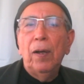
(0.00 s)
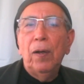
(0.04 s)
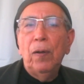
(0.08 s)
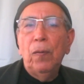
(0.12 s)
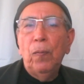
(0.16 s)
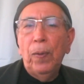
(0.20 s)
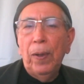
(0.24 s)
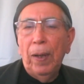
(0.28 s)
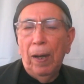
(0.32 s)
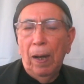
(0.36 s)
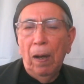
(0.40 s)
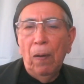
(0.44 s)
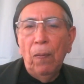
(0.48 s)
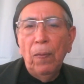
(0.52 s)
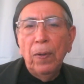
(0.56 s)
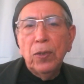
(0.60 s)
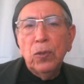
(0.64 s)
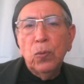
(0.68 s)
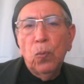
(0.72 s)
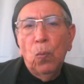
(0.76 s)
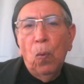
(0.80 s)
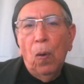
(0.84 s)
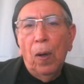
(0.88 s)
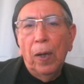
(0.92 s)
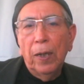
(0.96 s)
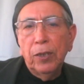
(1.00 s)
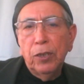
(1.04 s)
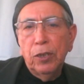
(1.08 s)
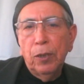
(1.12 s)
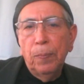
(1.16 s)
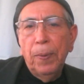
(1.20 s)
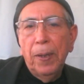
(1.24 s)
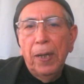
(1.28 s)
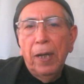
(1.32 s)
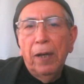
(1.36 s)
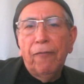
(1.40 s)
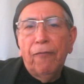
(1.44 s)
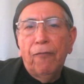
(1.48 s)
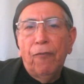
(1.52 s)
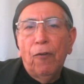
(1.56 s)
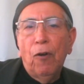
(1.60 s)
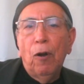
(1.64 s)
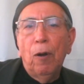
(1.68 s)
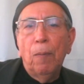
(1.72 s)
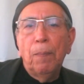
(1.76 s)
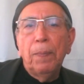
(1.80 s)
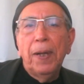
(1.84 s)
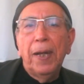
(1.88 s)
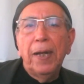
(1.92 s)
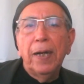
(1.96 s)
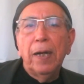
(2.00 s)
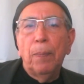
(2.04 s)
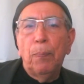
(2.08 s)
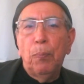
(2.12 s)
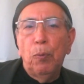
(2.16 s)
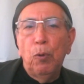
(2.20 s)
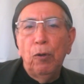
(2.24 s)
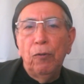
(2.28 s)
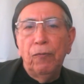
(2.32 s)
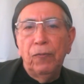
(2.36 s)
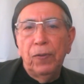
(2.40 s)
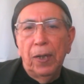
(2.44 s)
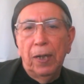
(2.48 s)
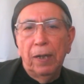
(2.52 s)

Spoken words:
We always want to be affirmed and approved